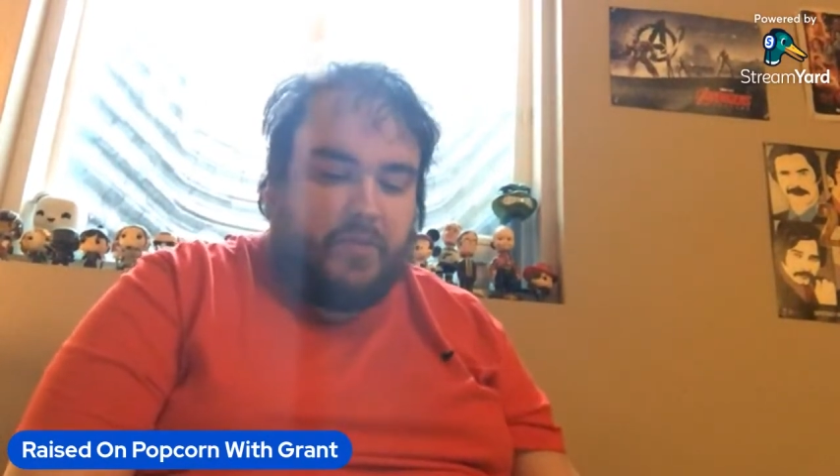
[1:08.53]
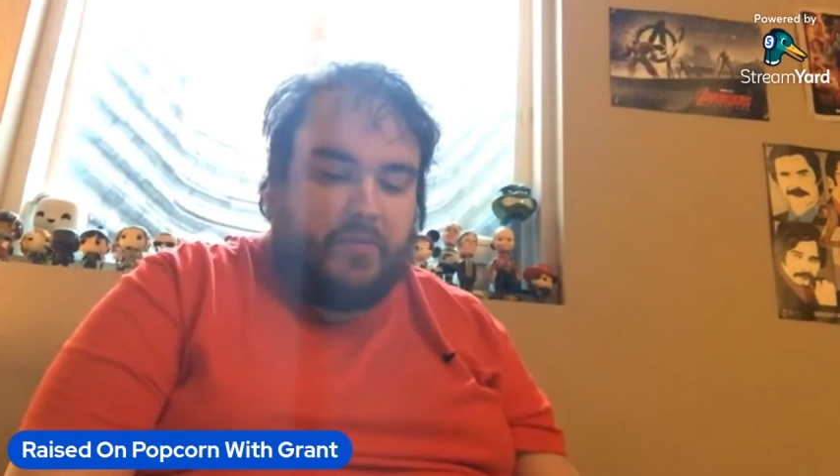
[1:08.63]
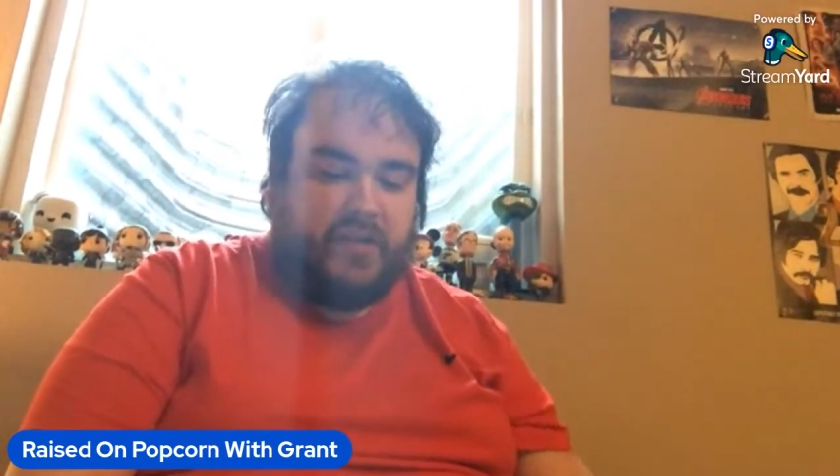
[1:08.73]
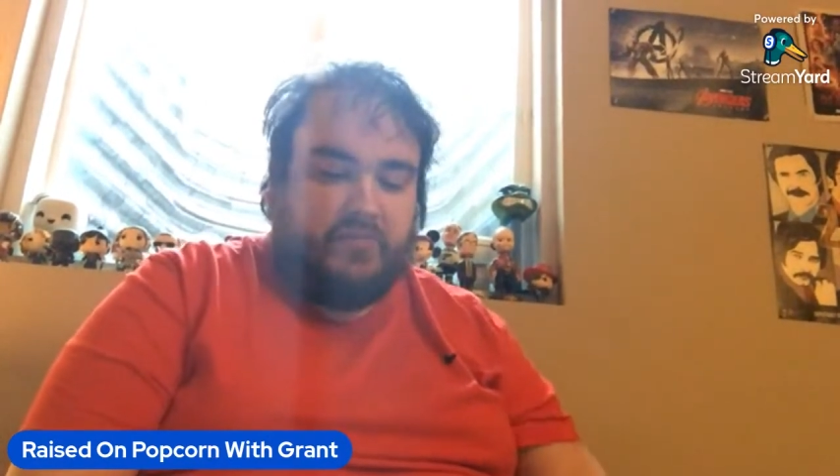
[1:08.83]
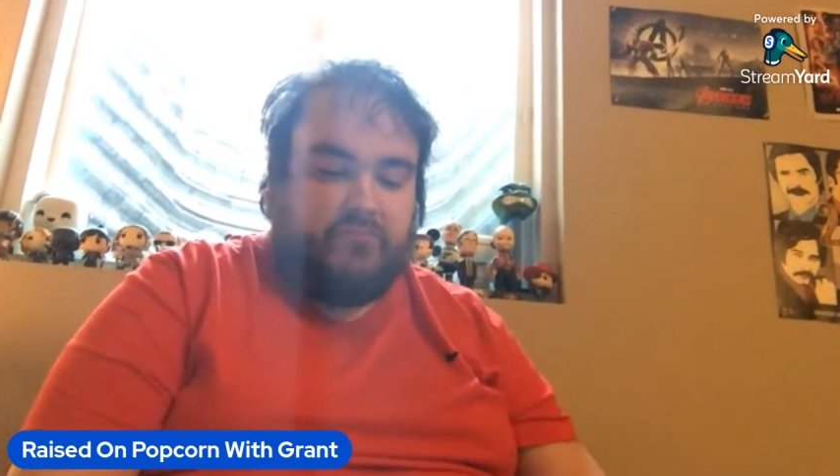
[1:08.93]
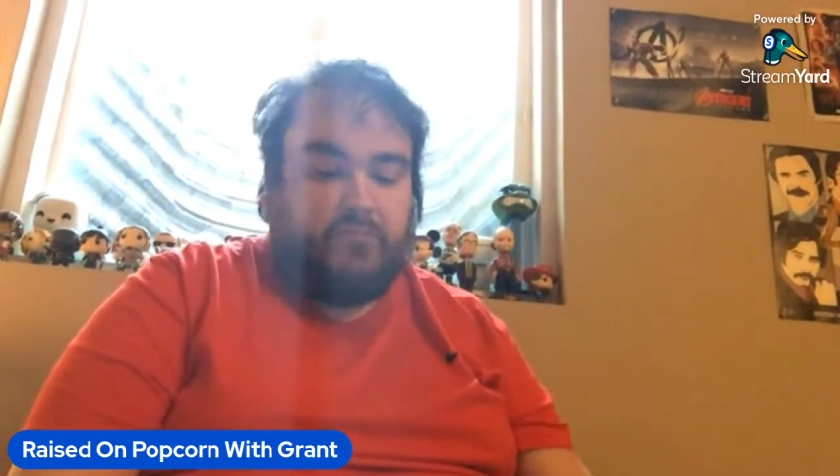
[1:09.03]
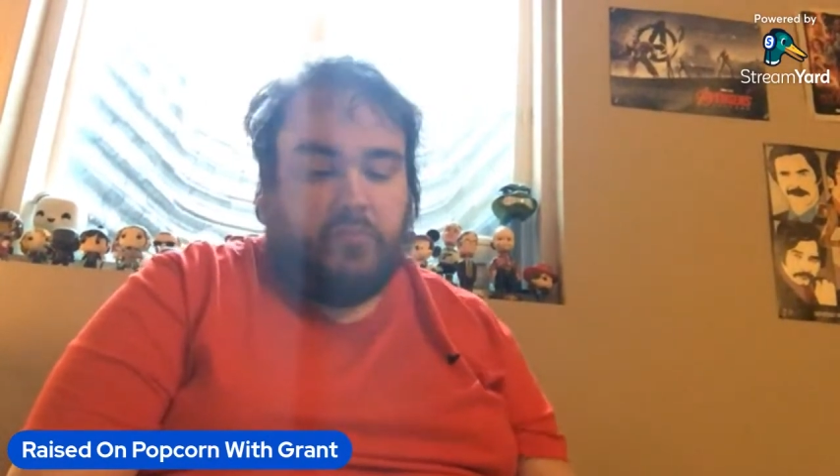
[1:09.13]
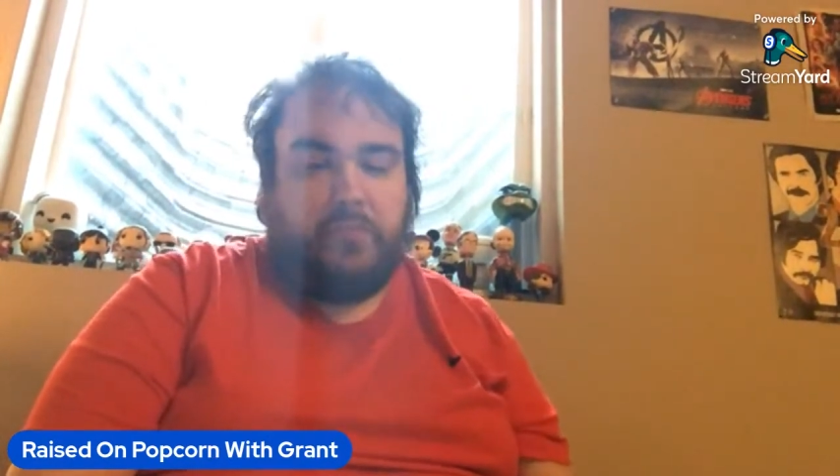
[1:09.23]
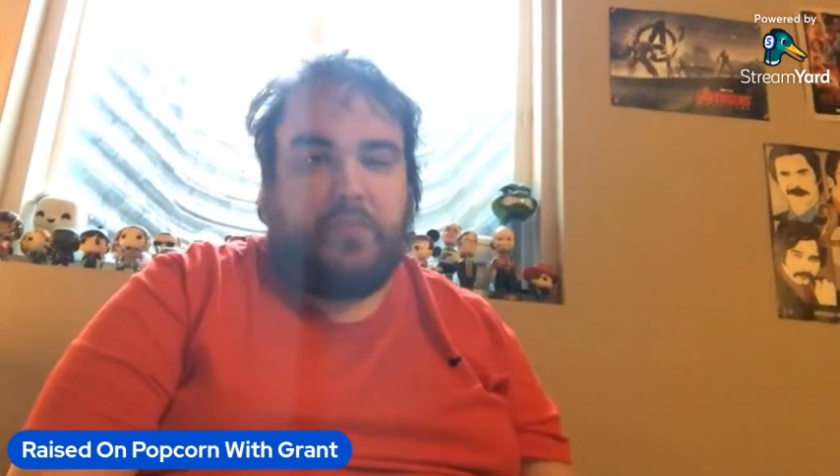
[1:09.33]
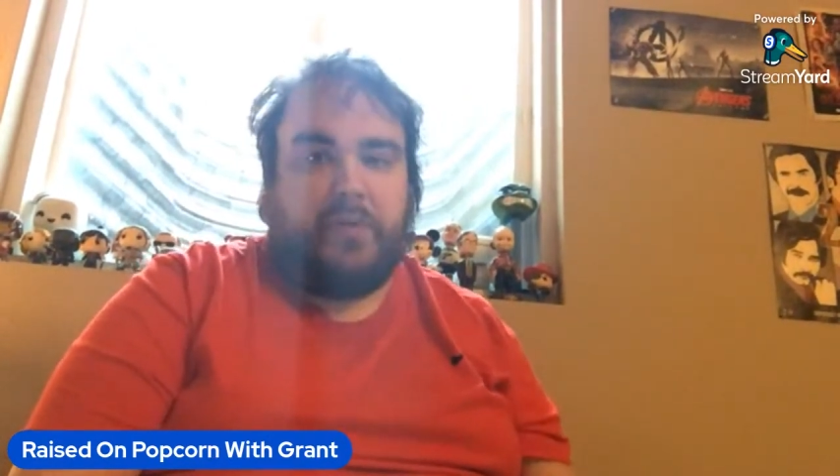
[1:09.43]
I'm gonna
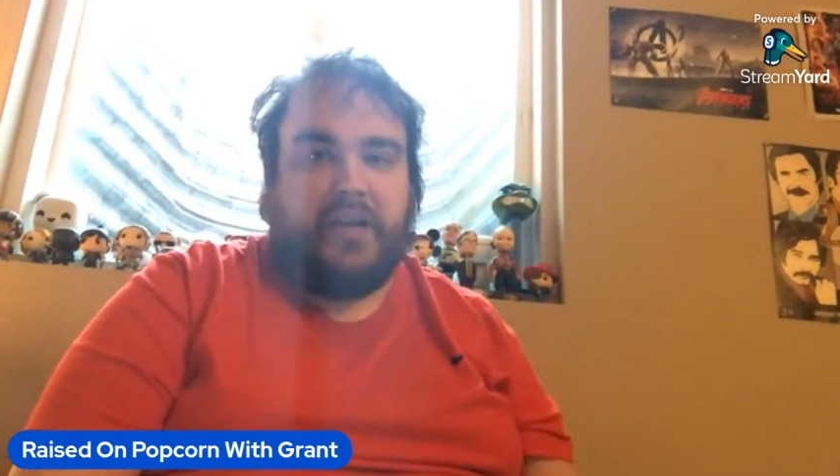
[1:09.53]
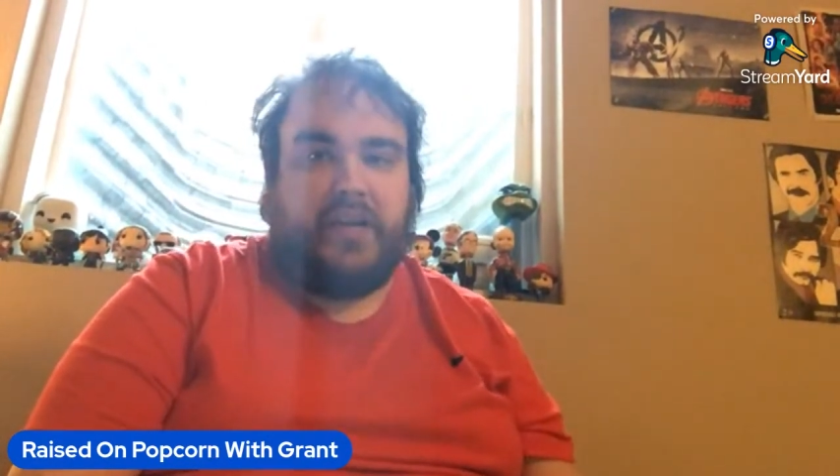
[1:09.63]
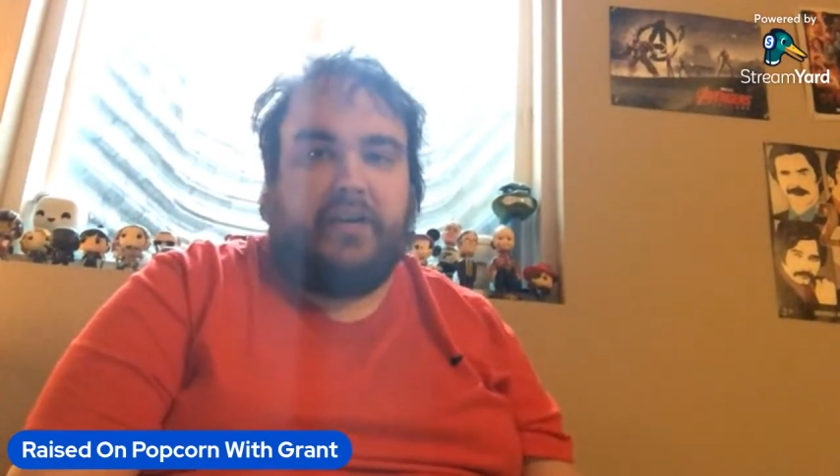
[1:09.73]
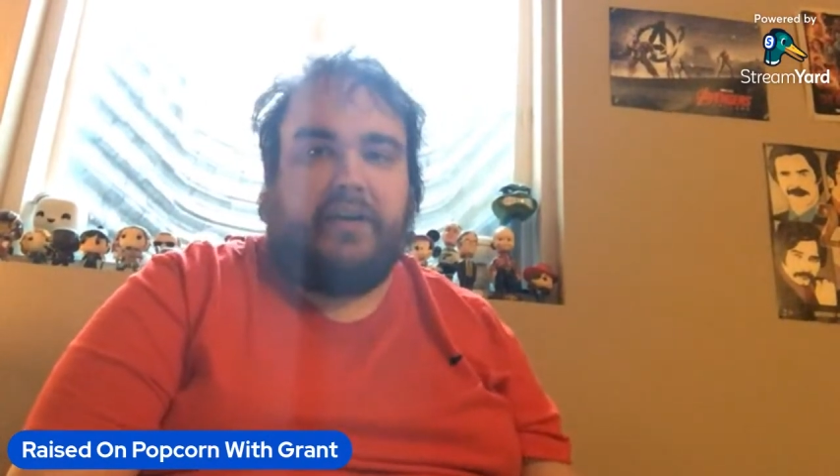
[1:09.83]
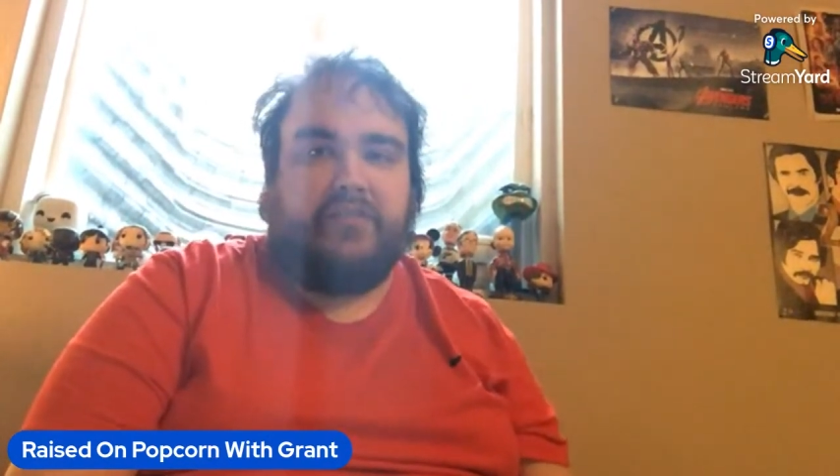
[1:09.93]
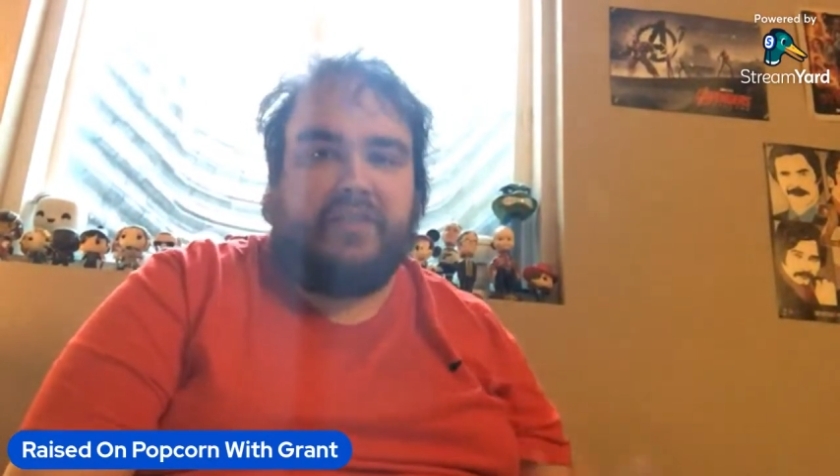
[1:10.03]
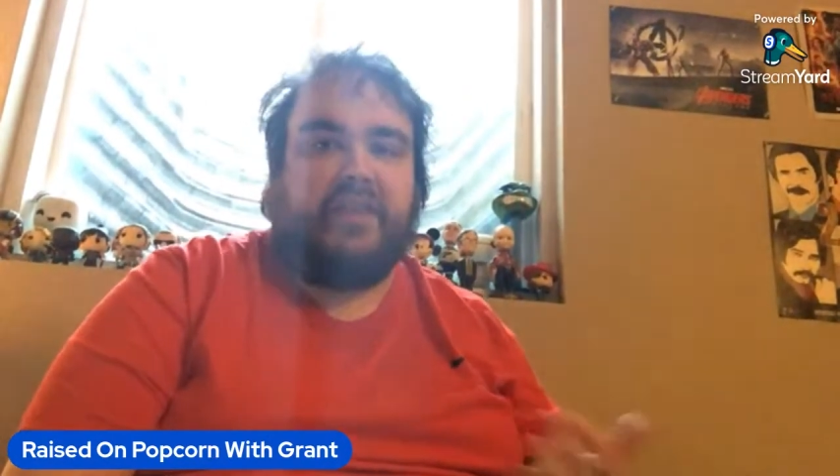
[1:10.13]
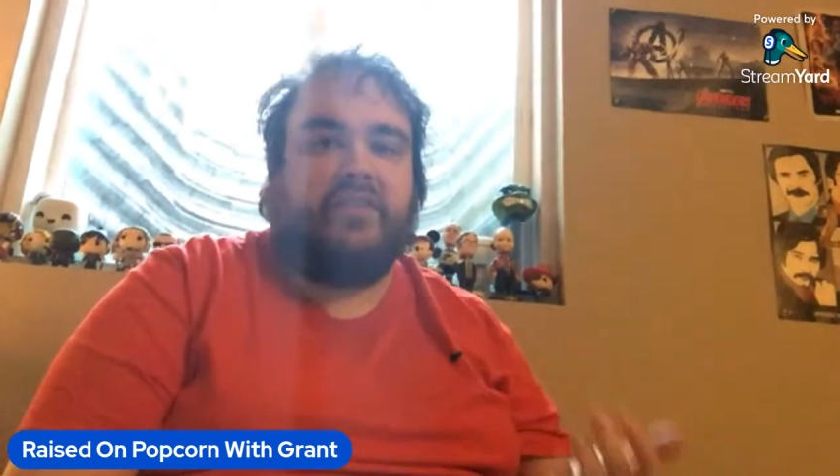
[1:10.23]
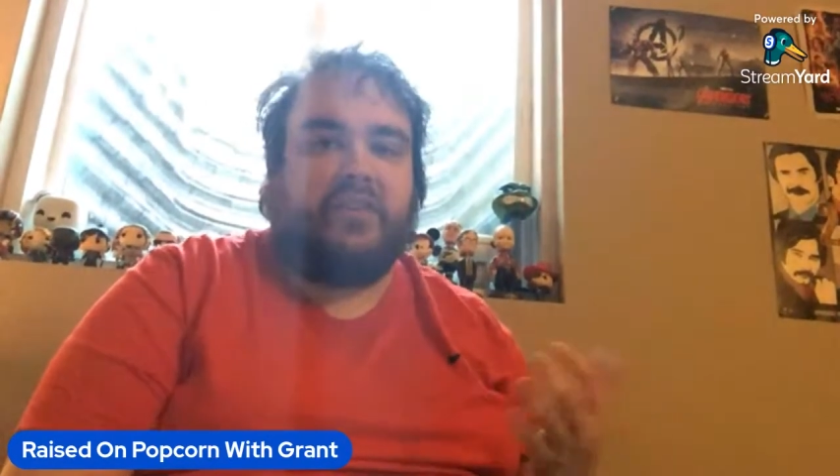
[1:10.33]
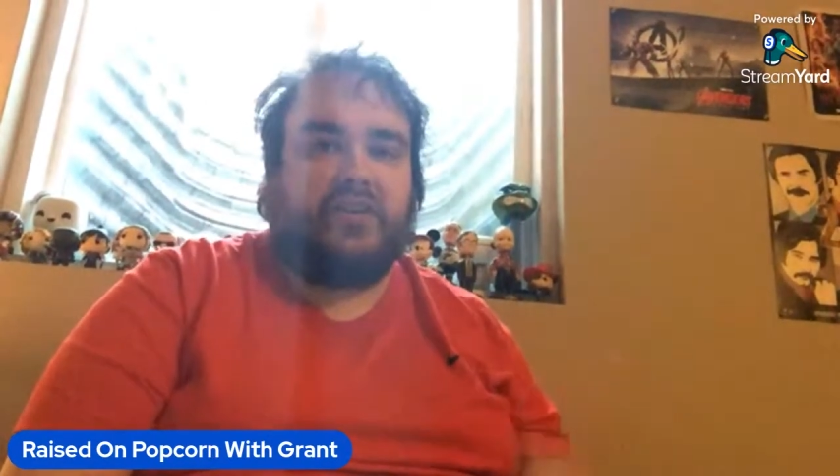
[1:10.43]
rip the Band-Aid off. It's
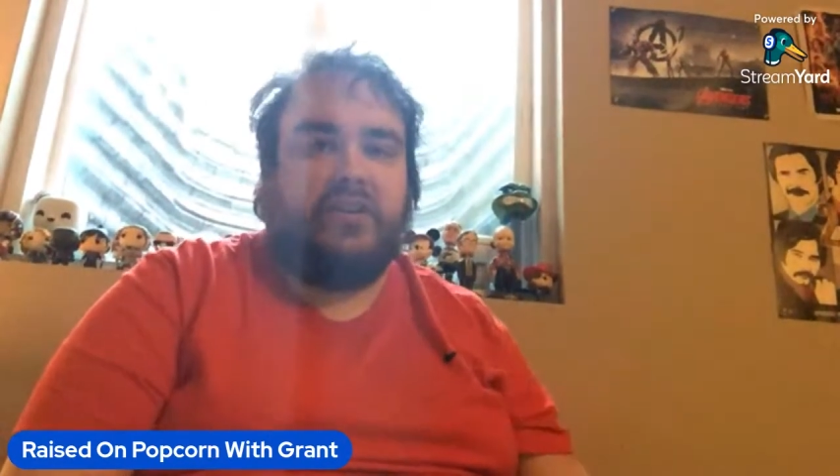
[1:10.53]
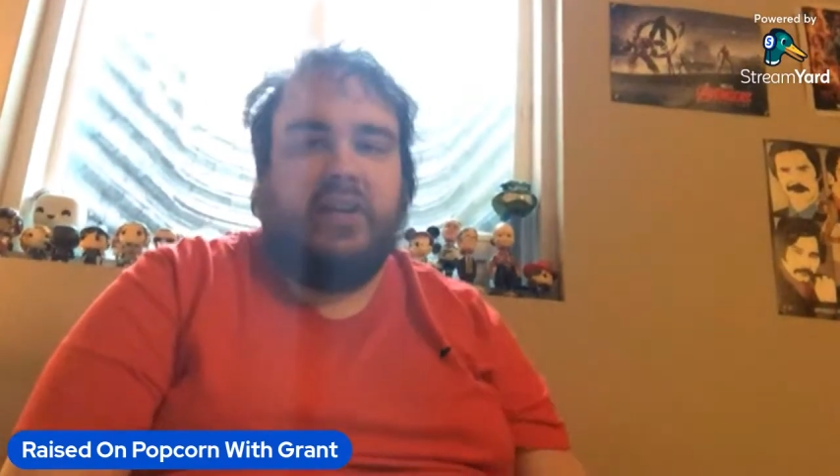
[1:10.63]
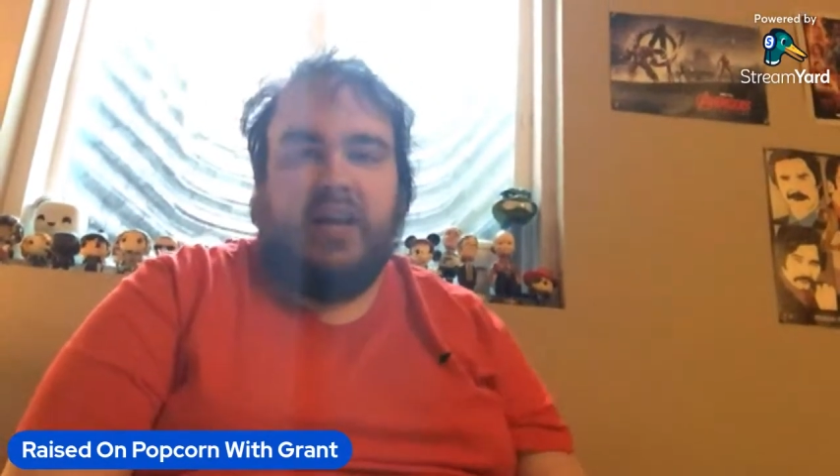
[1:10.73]
Easter.